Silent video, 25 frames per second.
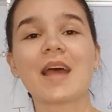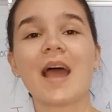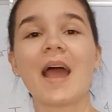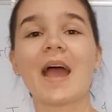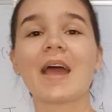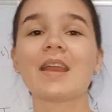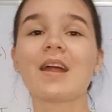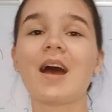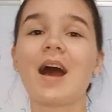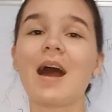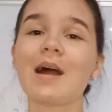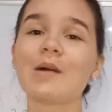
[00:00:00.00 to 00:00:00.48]

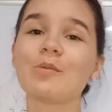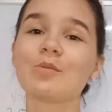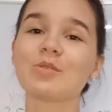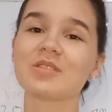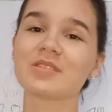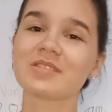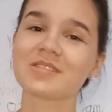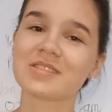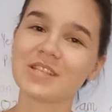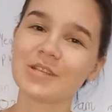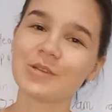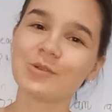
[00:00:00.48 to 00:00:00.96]
and I will
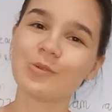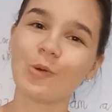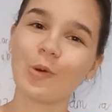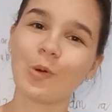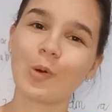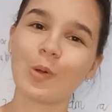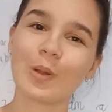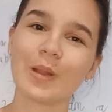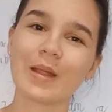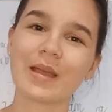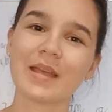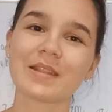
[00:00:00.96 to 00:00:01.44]
see you
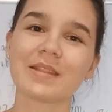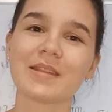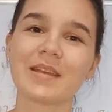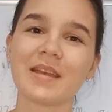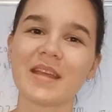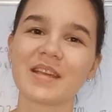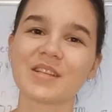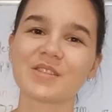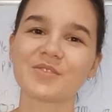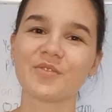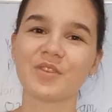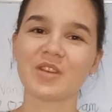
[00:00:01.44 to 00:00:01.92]
all in the
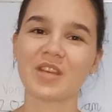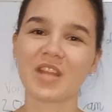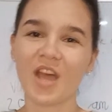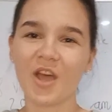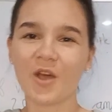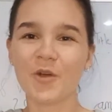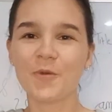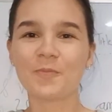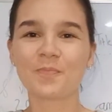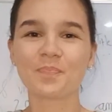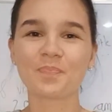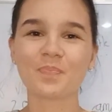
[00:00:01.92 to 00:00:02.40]
next video.
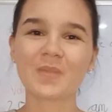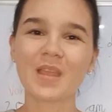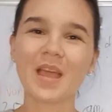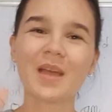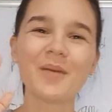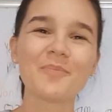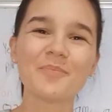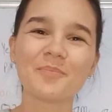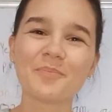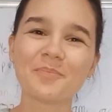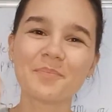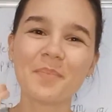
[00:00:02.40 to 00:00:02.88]

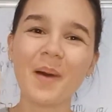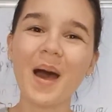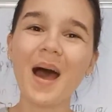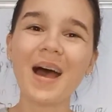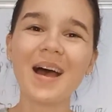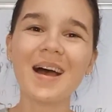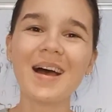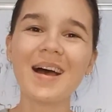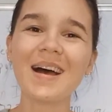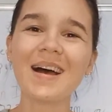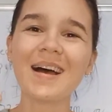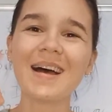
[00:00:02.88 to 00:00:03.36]

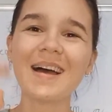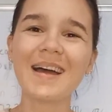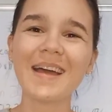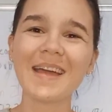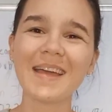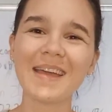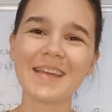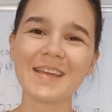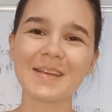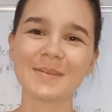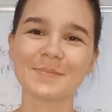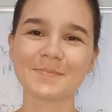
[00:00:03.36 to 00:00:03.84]

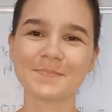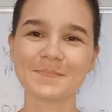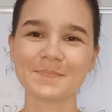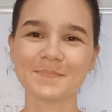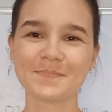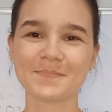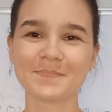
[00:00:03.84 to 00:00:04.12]
Bye!